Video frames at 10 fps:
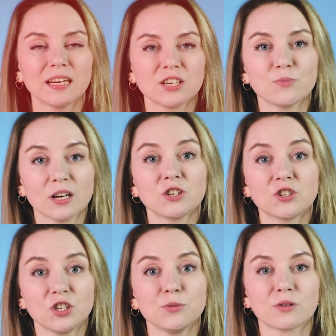it is much
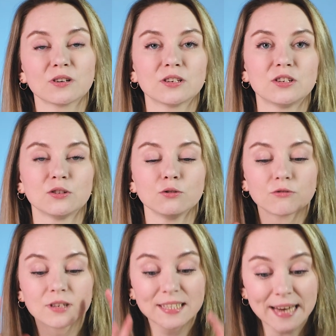cheaper to
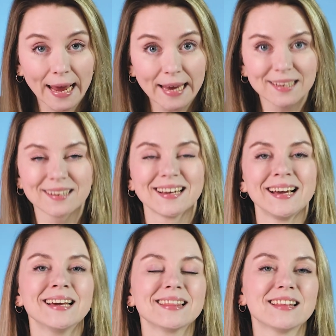retain
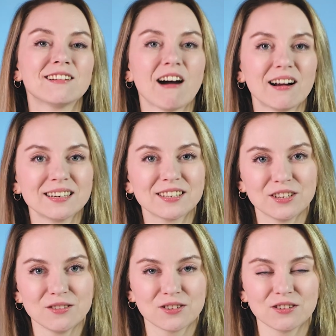the current
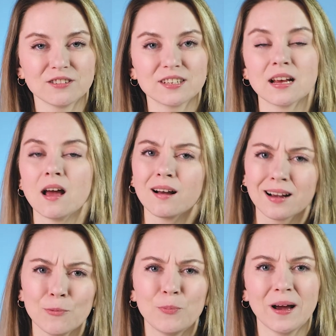users
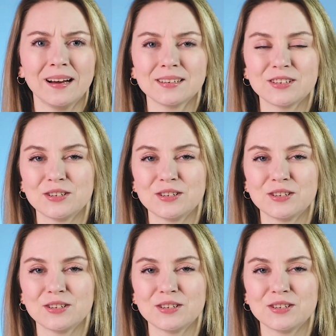compared